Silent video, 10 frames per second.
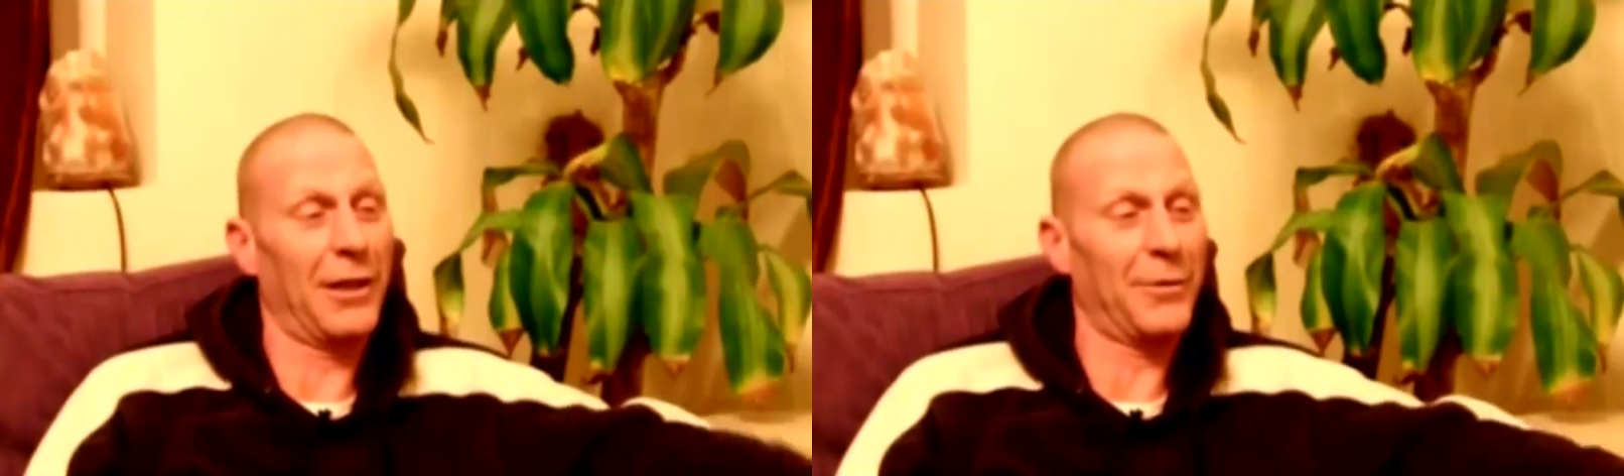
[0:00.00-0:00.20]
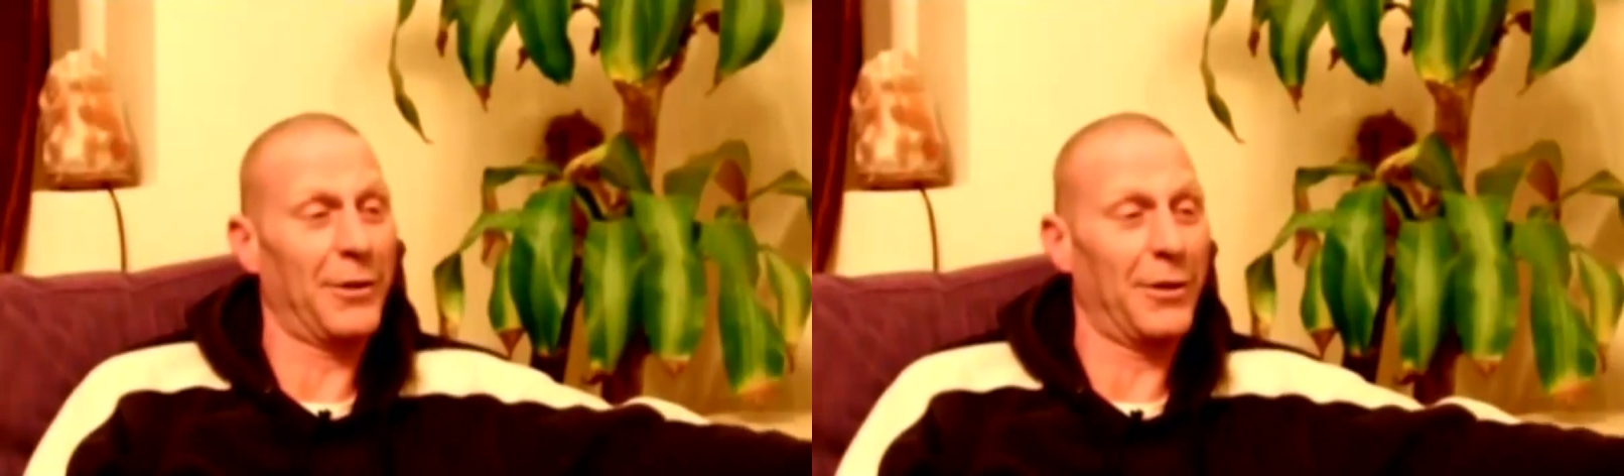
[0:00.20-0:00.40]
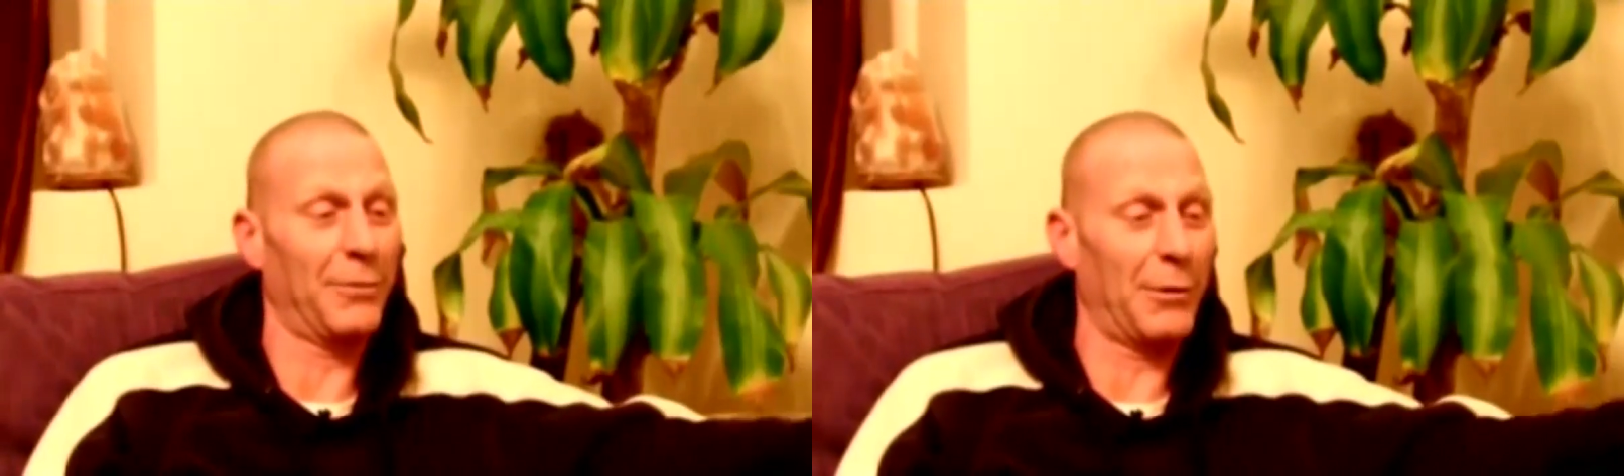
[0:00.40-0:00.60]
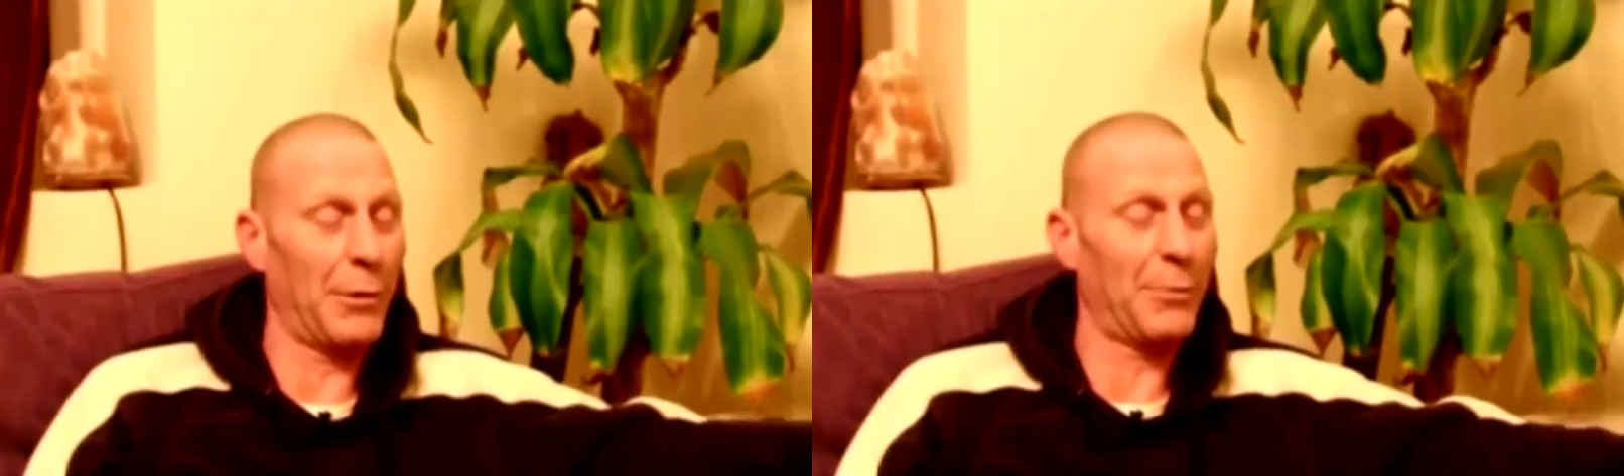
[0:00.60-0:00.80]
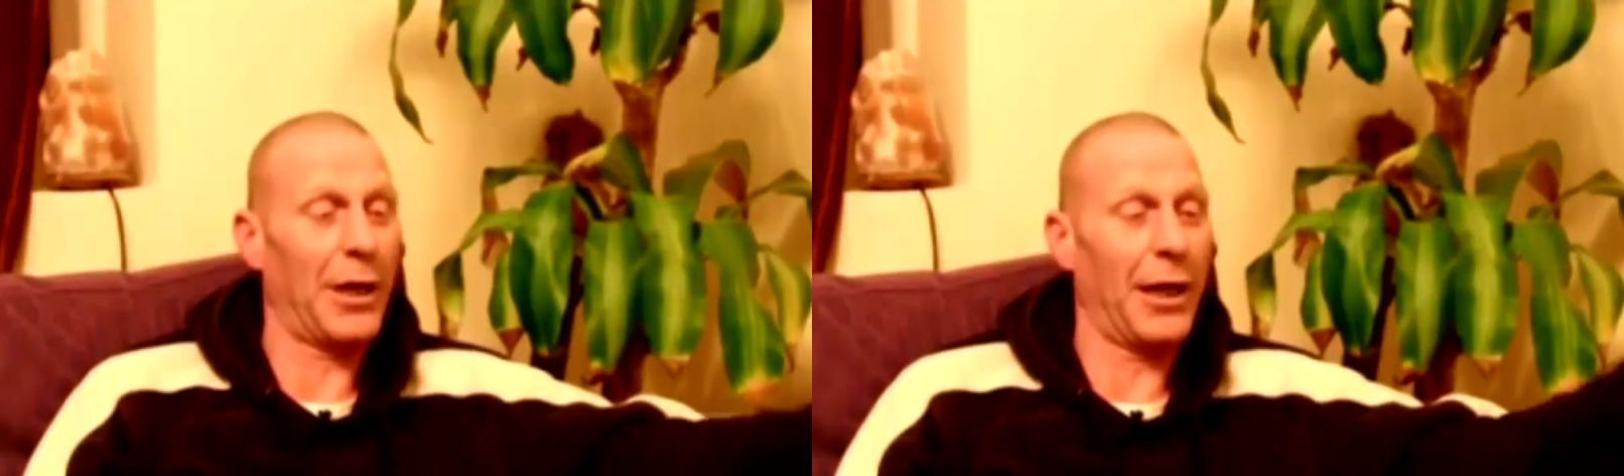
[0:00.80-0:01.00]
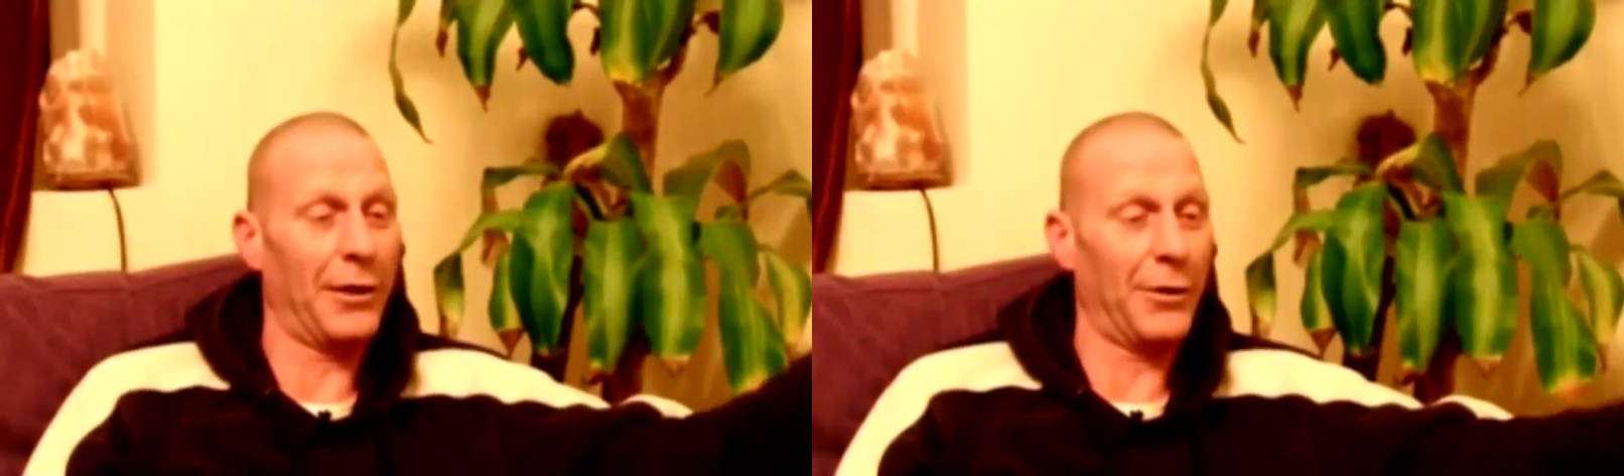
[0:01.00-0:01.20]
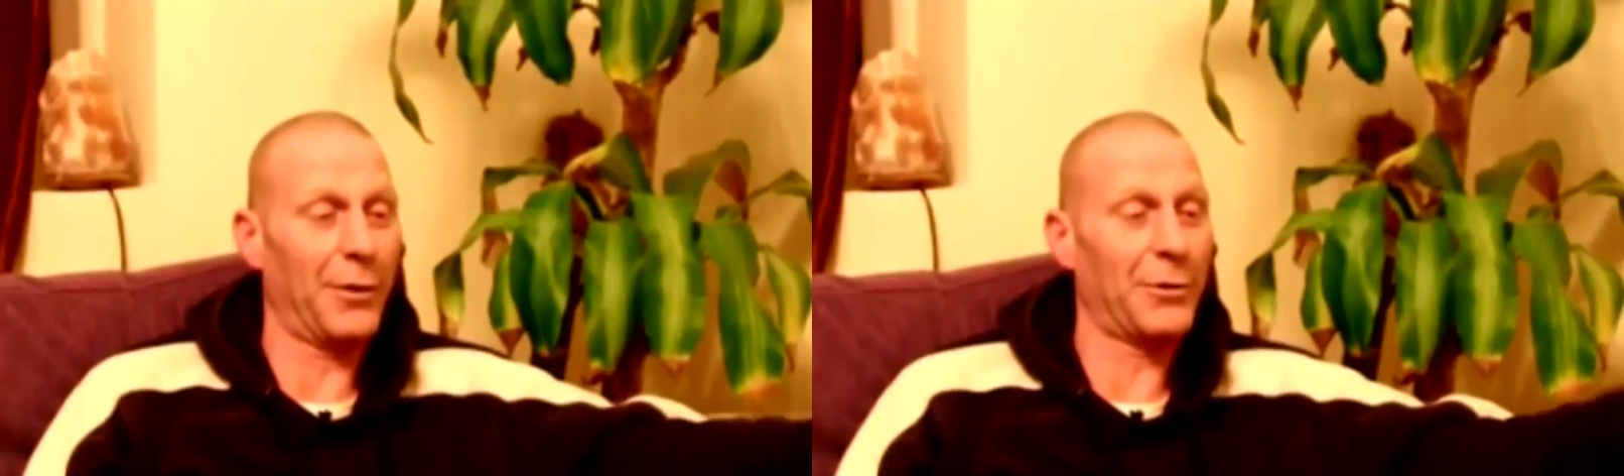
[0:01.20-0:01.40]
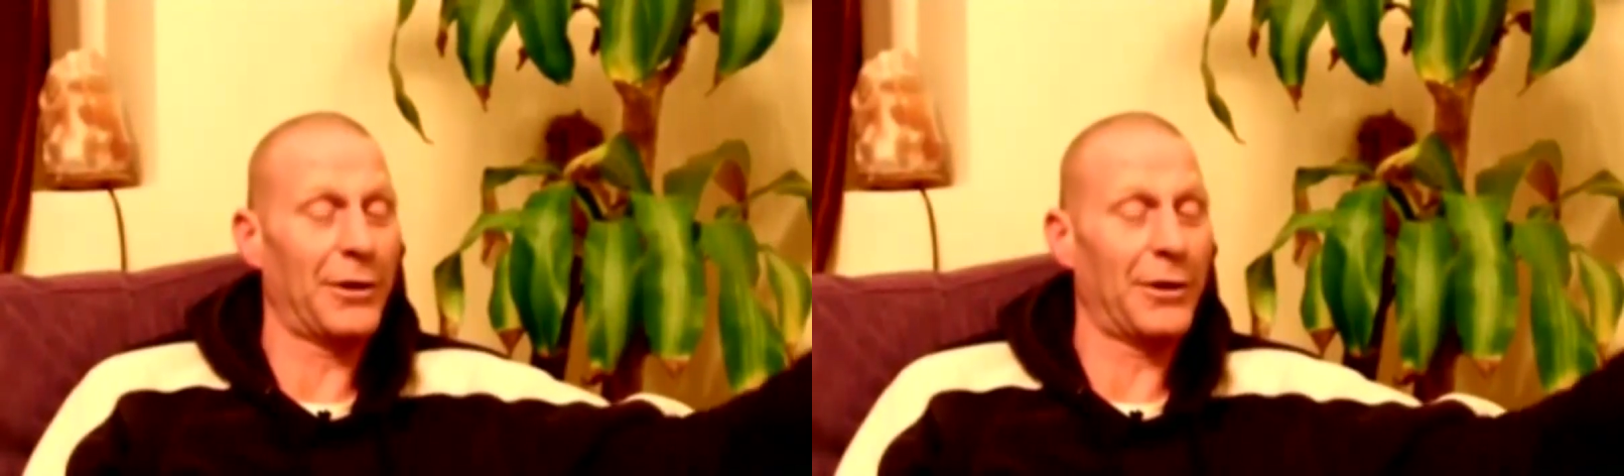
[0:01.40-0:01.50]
Aspinall? And they reply, no, I'm